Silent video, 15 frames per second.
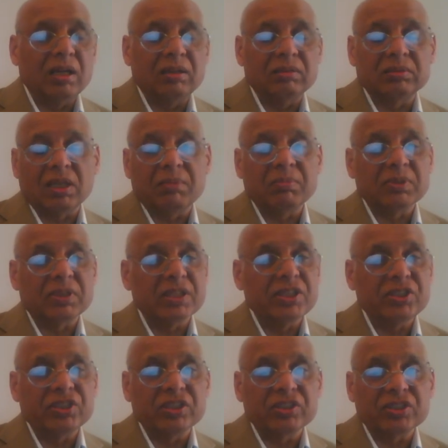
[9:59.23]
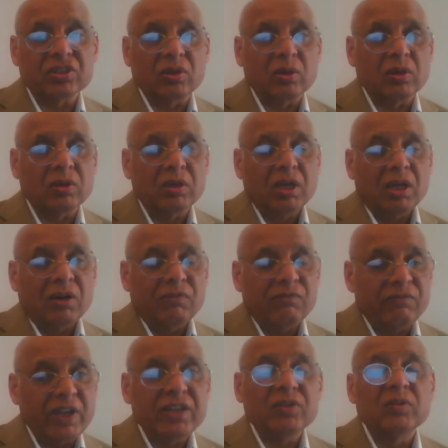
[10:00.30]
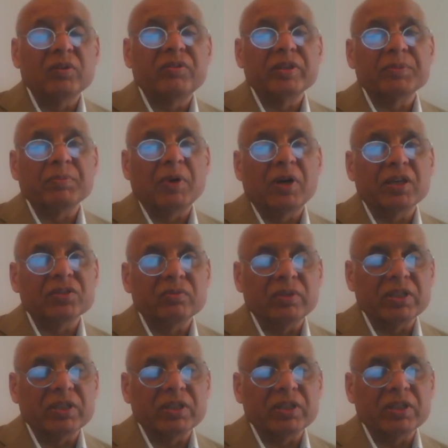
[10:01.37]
Some conditions show very good response to